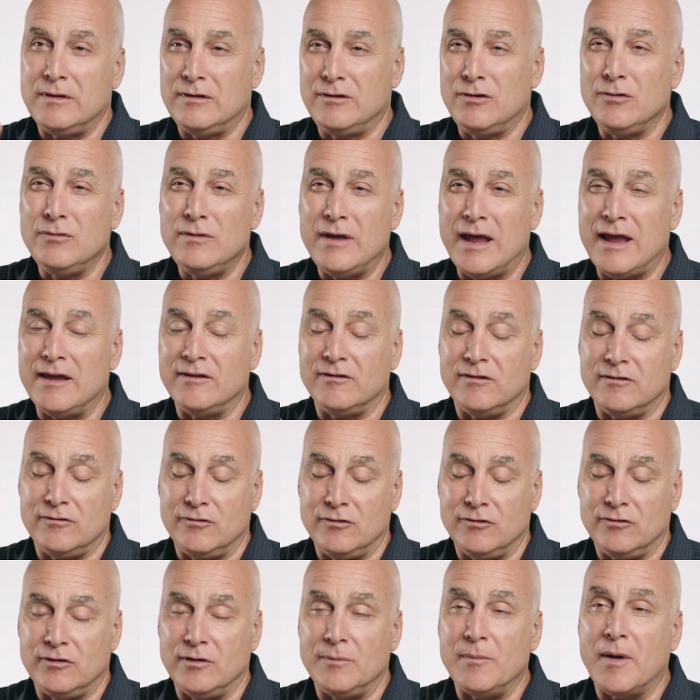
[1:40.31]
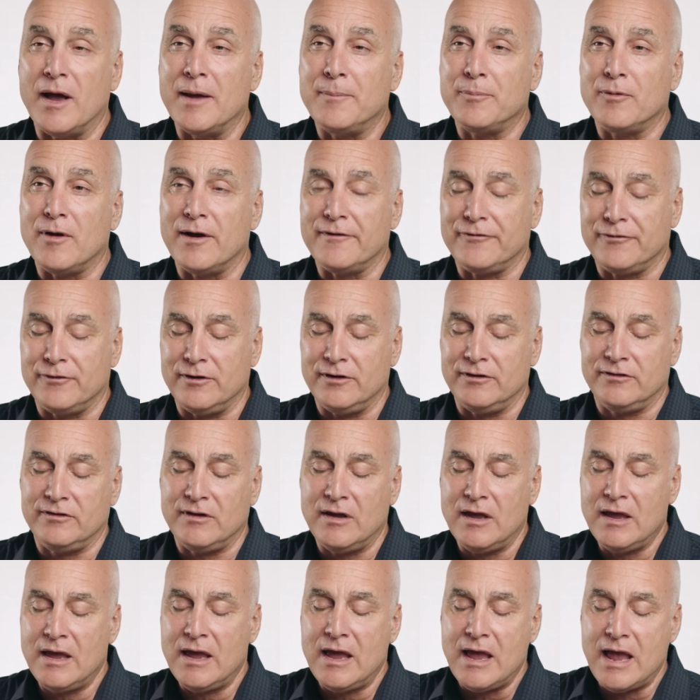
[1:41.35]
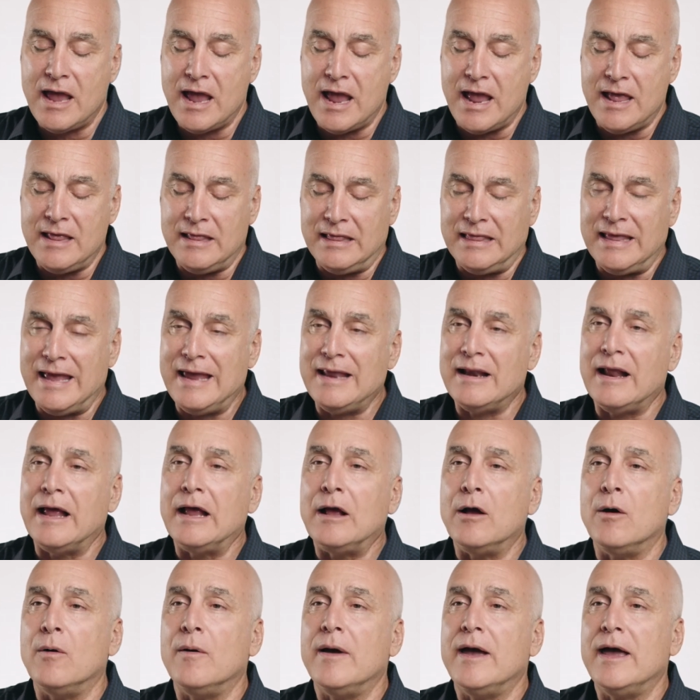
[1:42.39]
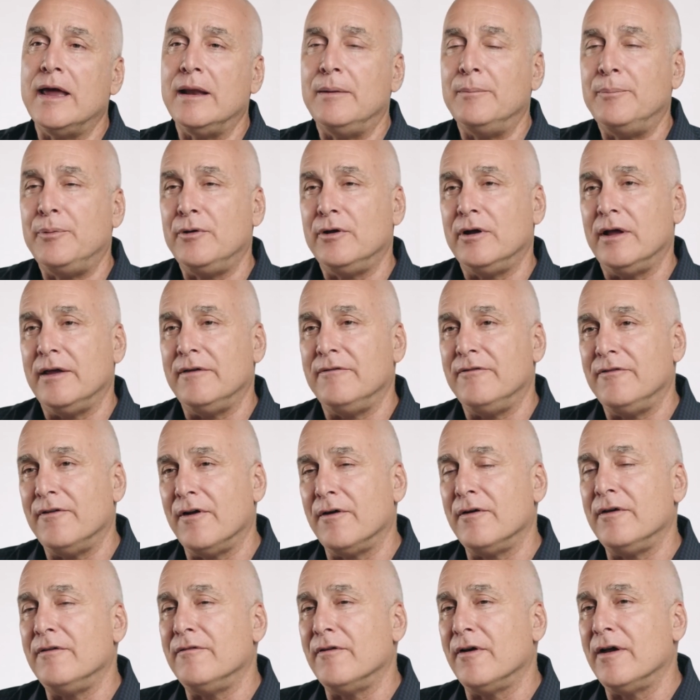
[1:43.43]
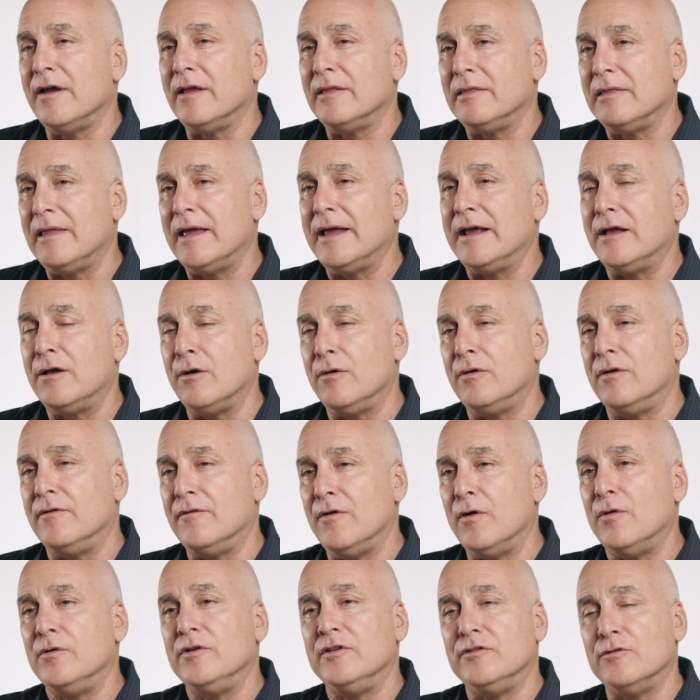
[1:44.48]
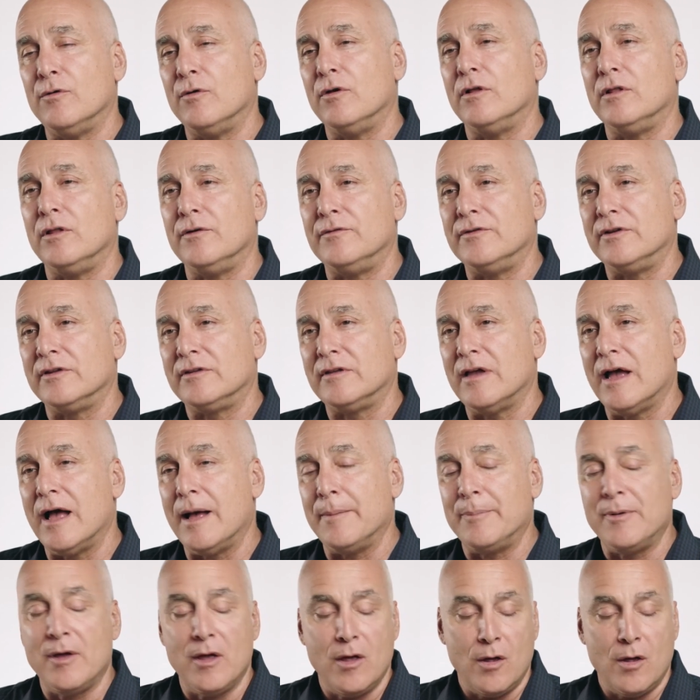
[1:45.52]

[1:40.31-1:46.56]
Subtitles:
2 days is usually my preference. And then I go ahead and put a very, very light coat of Odie's oil over the top